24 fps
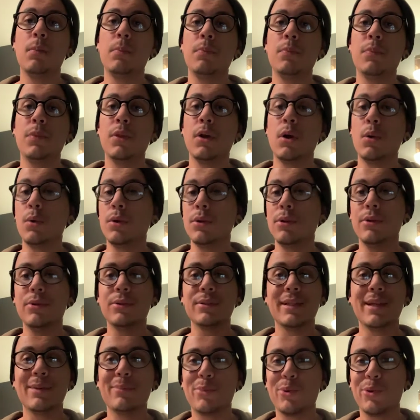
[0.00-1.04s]
No one knows
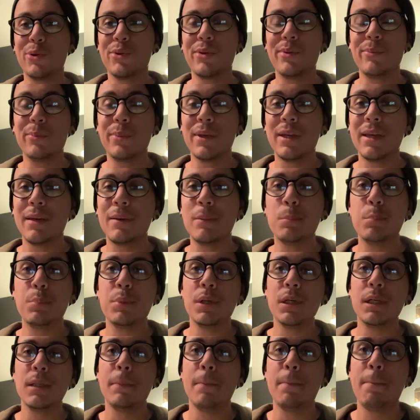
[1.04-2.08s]
that more than me,
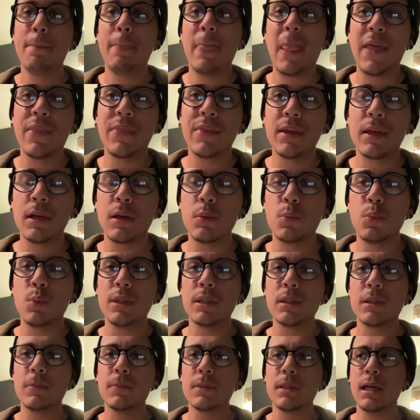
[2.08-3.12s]
but I think we
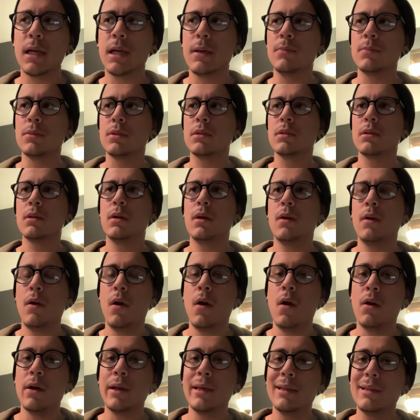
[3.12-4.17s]
sometimes
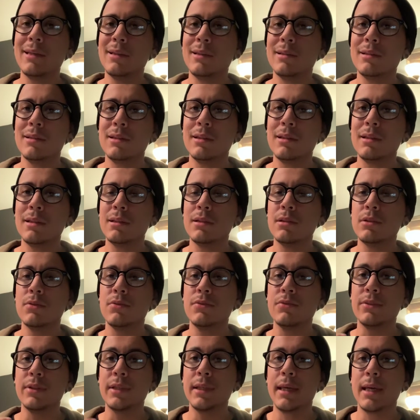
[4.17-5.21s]
are easy to
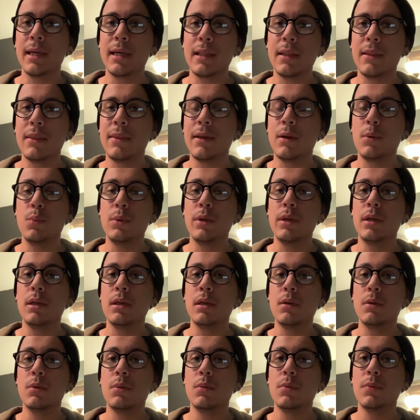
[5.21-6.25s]
forget that
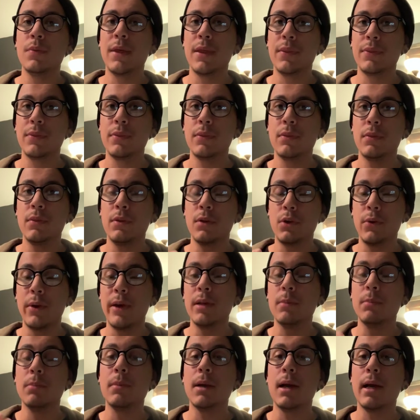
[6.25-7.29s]
the great
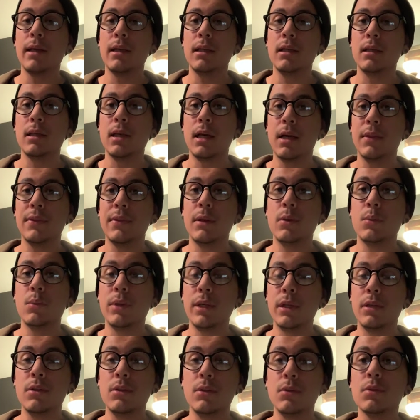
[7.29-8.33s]
and mighty God that we
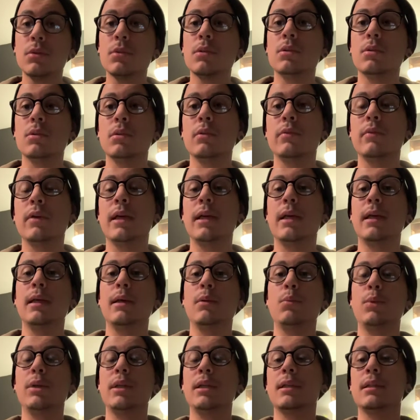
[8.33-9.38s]
do serve, and
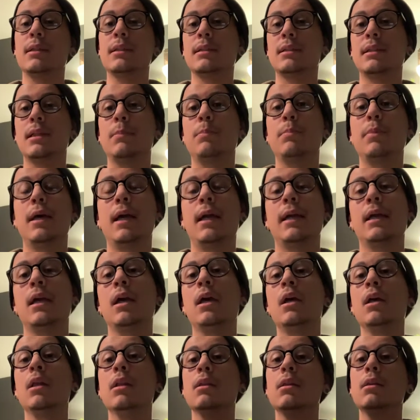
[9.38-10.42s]
we need to step back,
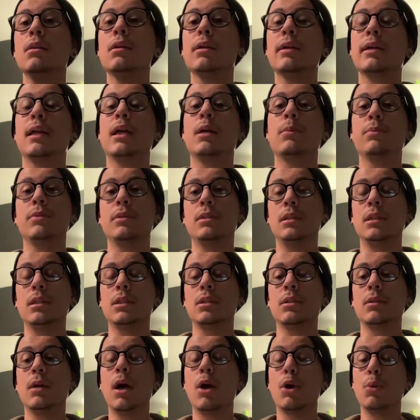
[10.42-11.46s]
look at our
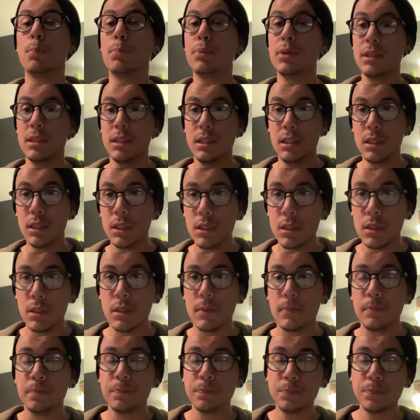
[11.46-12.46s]
position,